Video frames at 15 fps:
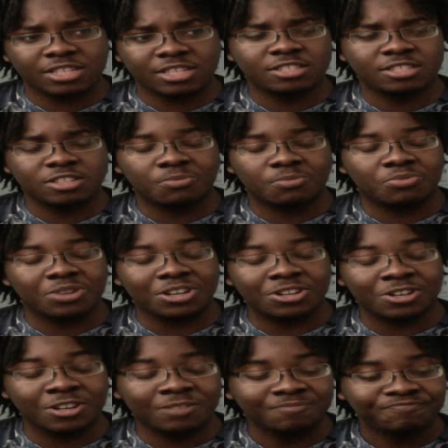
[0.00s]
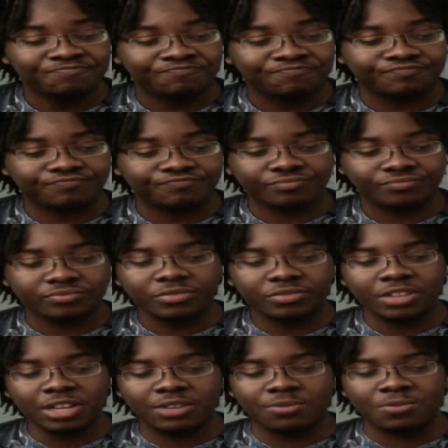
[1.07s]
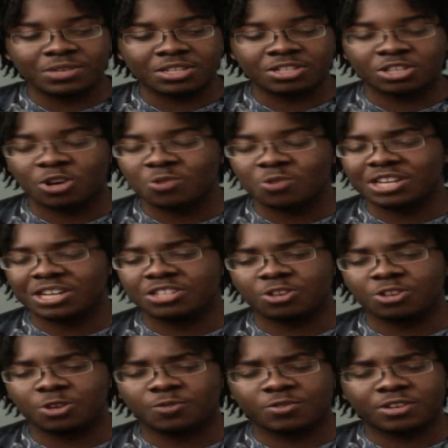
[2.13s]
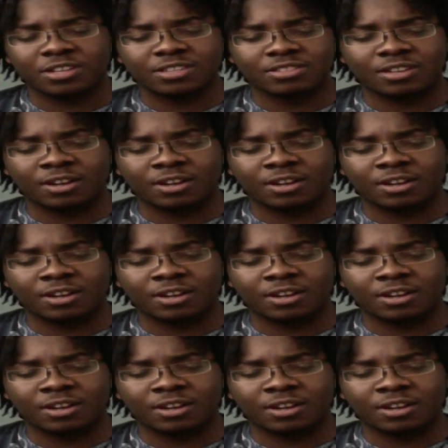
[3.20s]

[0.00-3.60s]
still pretty good with the tone they chose for this.